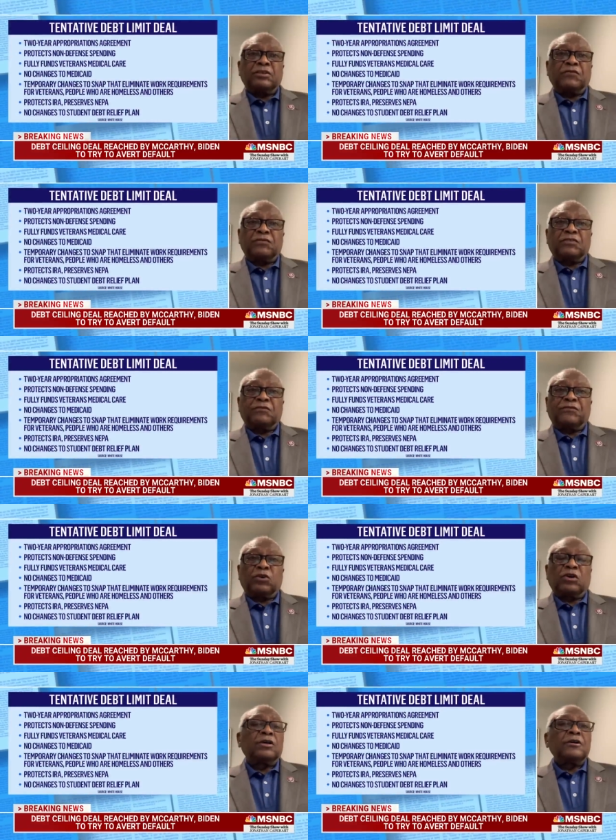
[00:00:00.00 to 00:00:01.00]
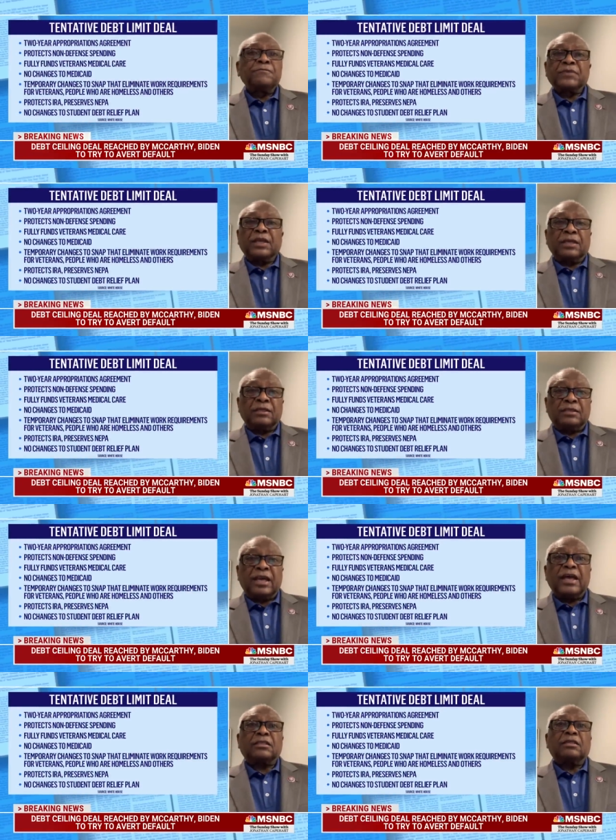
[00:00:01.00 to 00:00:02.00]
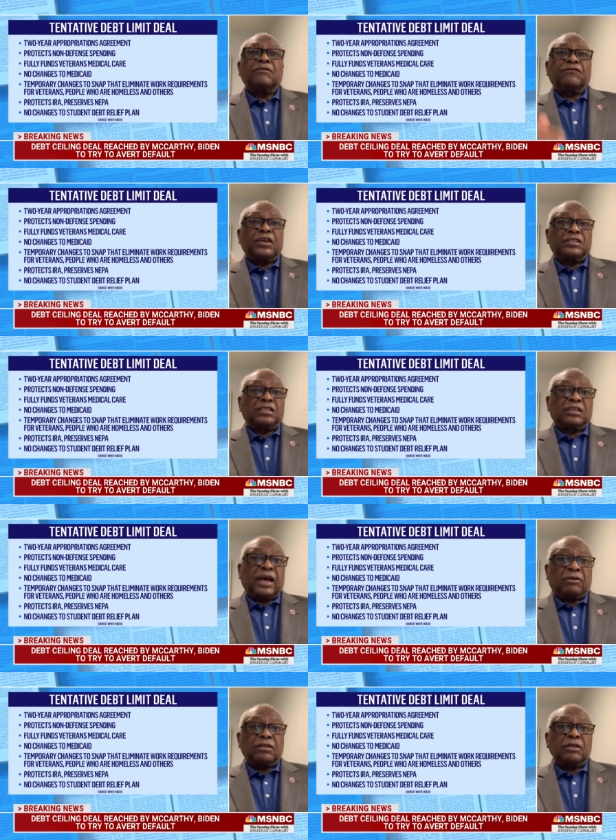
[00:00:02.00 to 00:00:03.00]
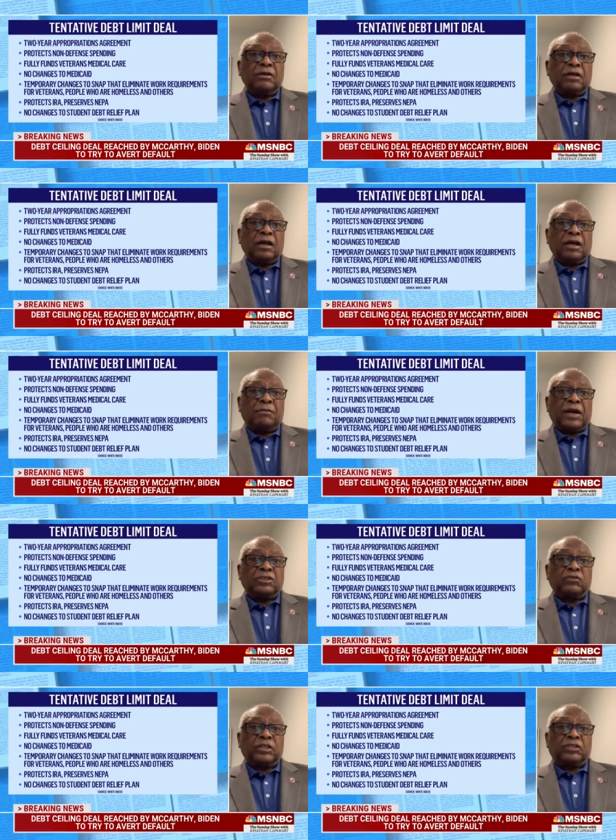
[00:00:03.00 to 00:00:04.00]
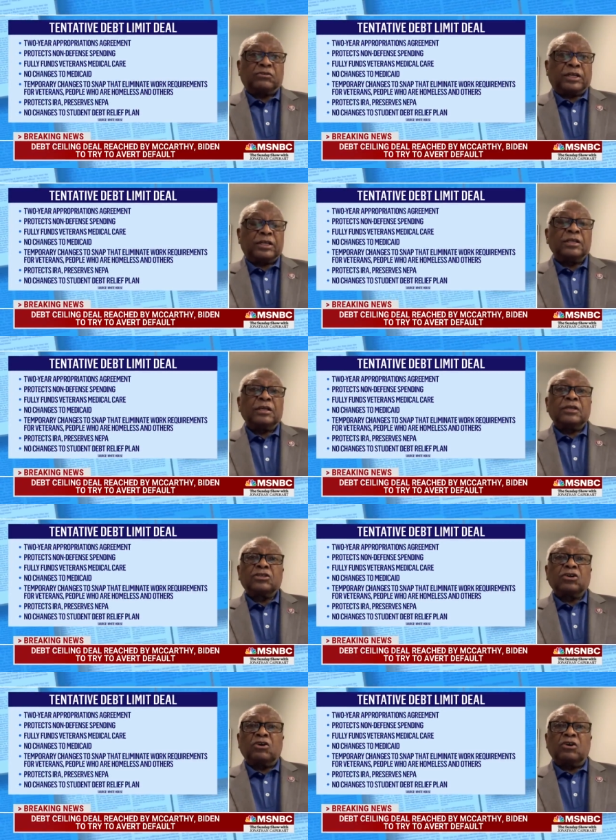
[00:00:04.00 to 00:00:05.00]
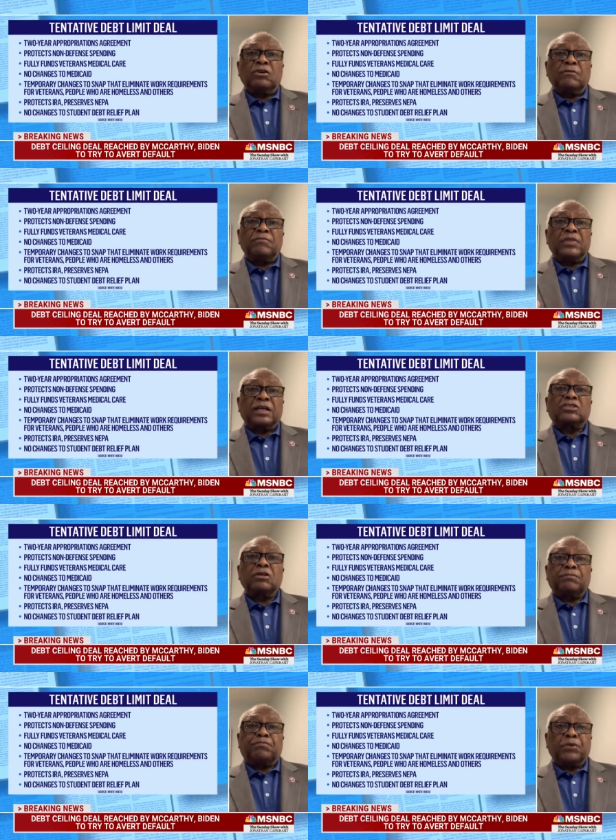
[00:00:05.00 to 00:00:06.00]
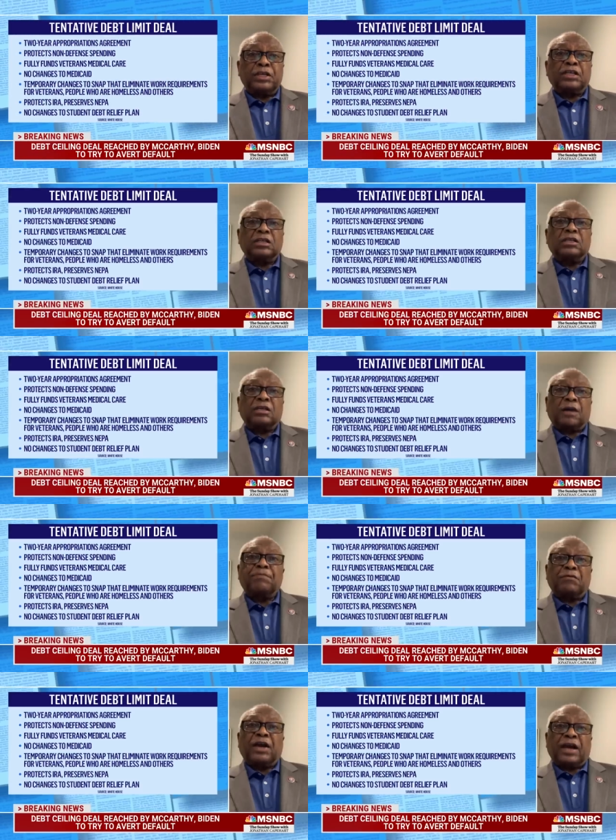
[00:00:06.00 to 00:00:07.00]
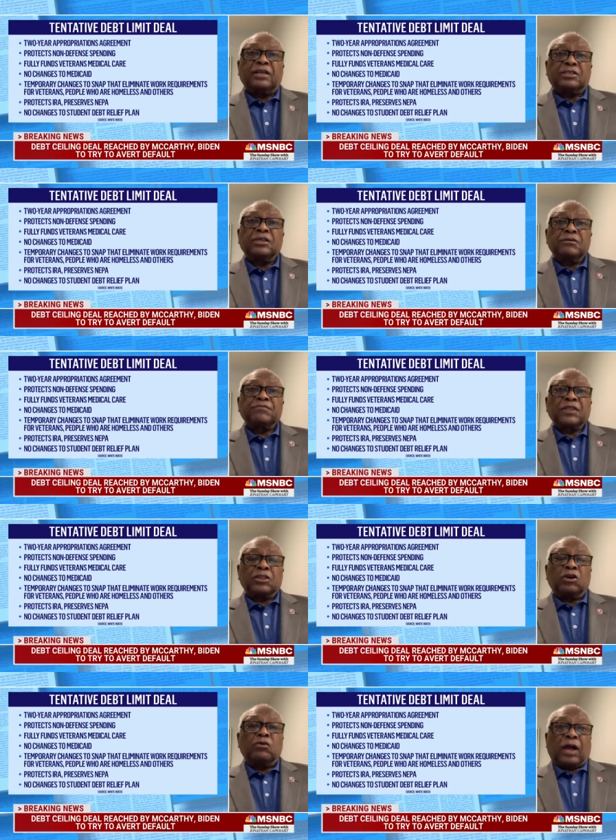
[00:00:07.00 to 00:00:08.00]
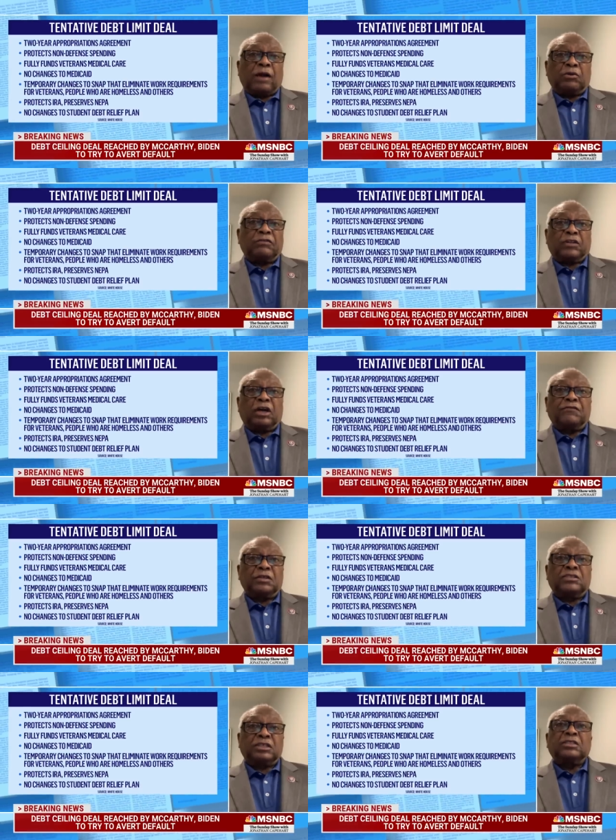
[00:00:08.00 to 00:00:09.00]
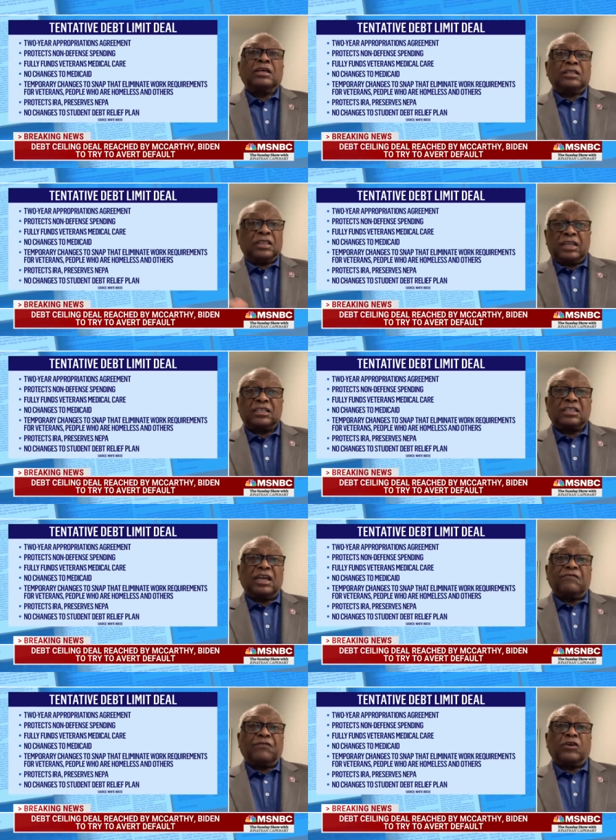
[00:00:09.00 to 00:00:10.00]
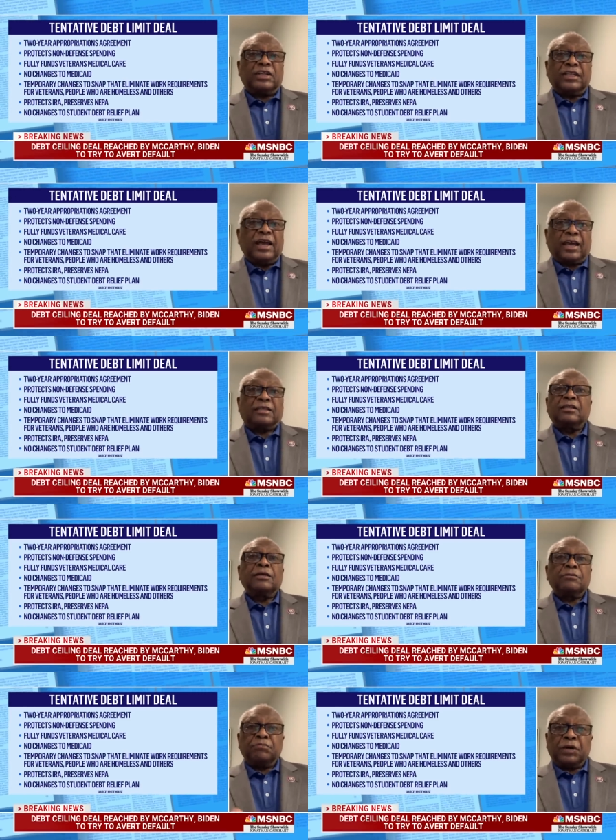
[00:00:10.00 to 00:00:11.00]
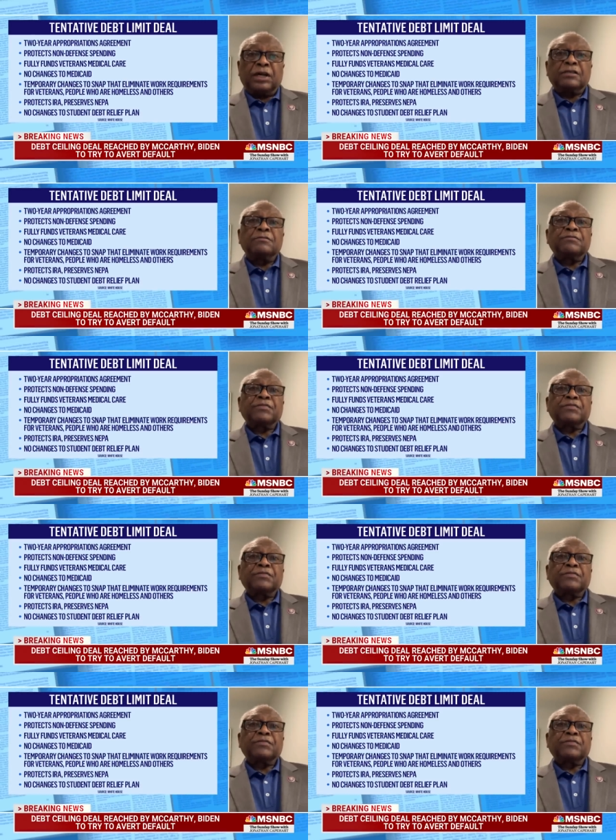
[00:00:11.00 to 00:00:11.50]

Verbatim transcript: to 54, and that phases out uh, by 2020. So that's a pretty good compromise, though I would have loved to just let it stay at 49. But